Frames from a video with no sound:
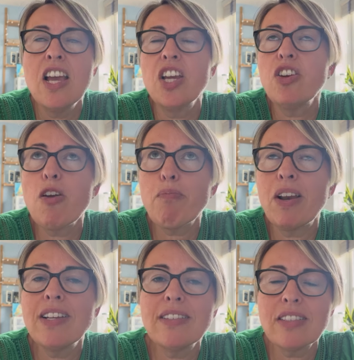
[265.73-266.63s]
it
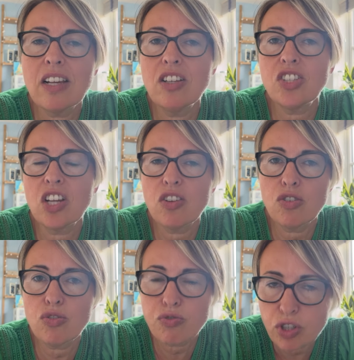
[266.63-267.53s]
plays such a
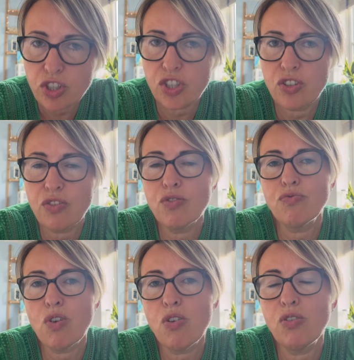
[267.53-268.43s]
crucial
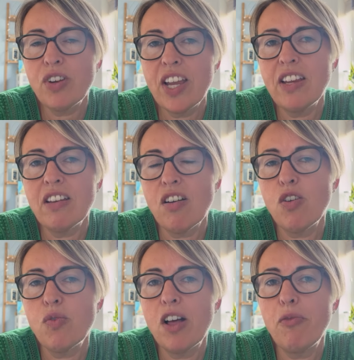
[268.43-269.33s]
role in
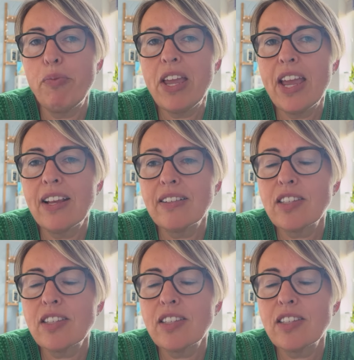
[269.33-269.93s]
our well-being.